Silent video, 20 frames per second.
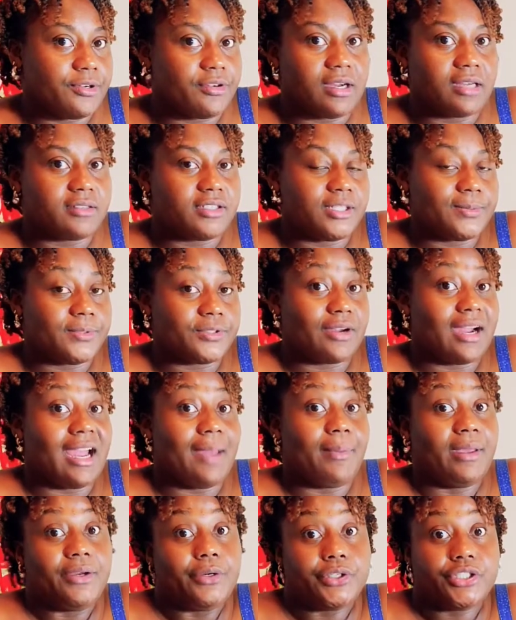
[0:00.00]

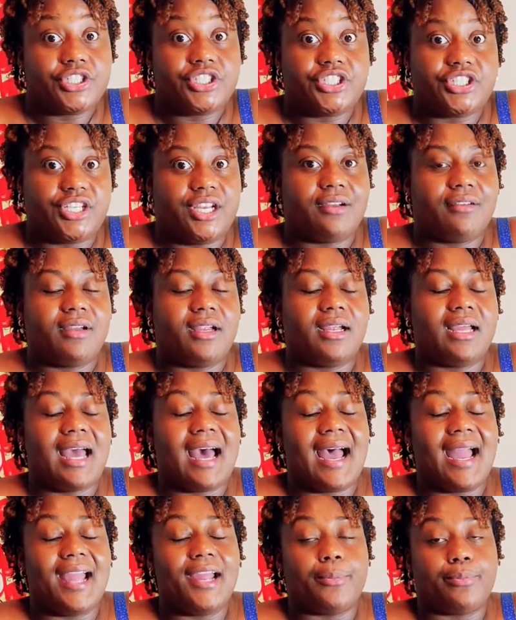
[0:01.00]
subscribing or sharing.
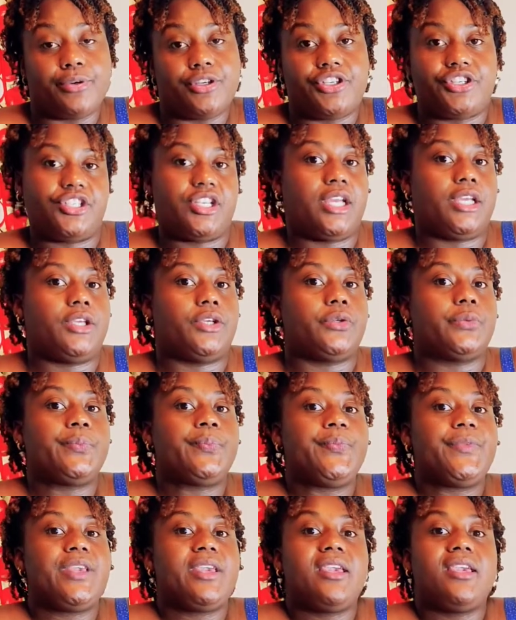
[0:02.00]
I appreciate you.
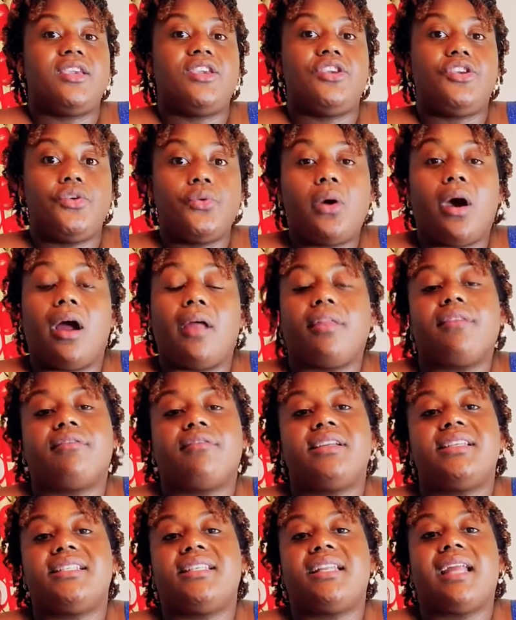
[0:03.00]
You are the
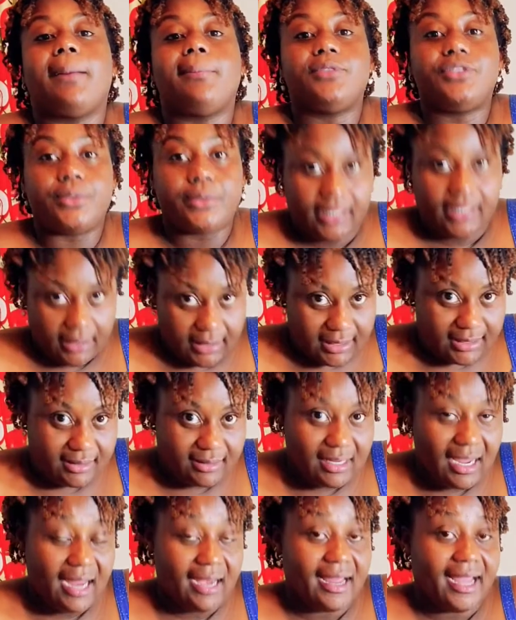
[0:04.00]
reason I'm doing
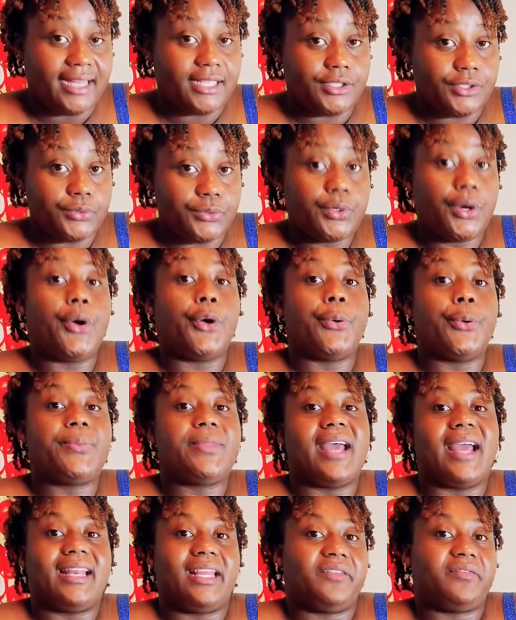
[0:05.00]
this. And I do hope
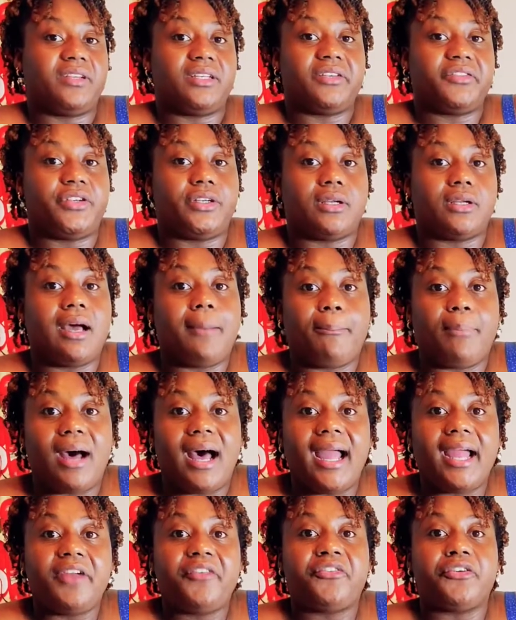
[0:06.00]
that even if you're not
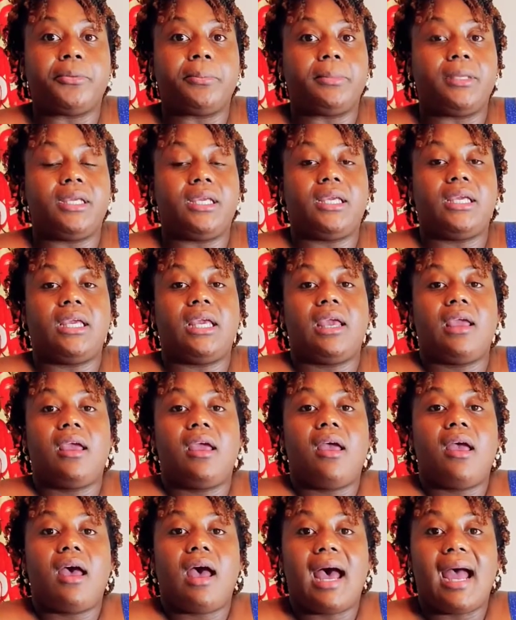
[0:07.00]
buying from me,
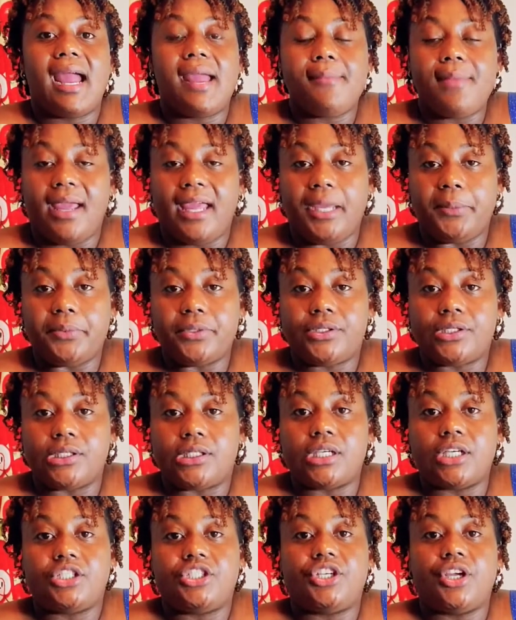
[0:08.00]
I'm able to
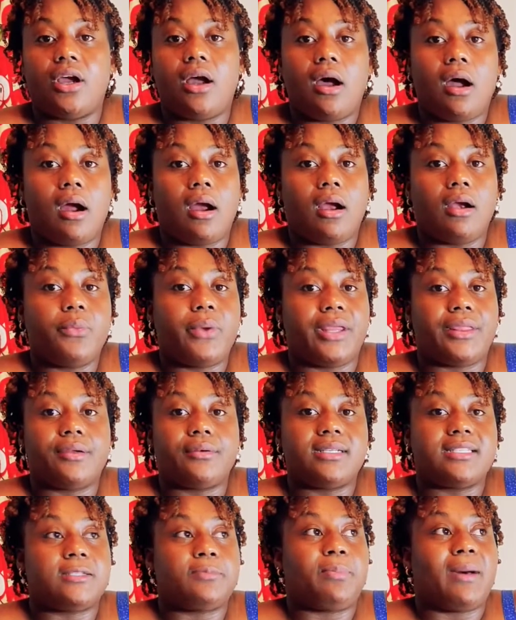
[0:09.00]
touch your heart, whether
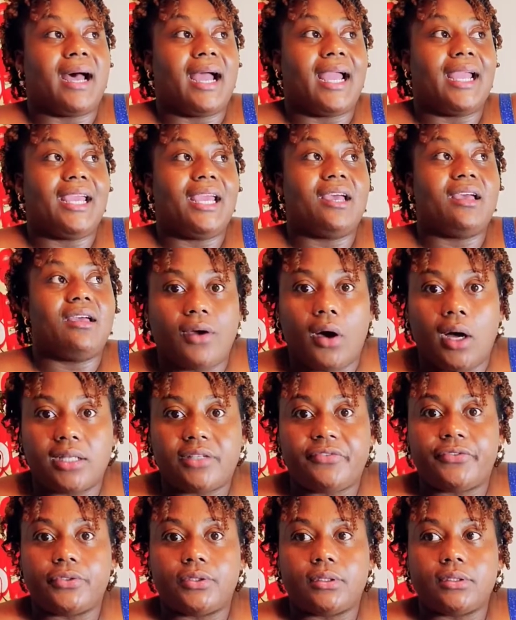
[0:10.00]
it's by a
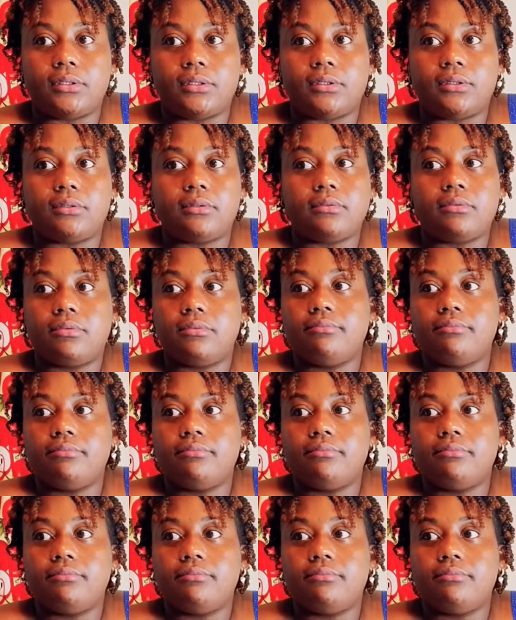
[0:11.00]
thoughtful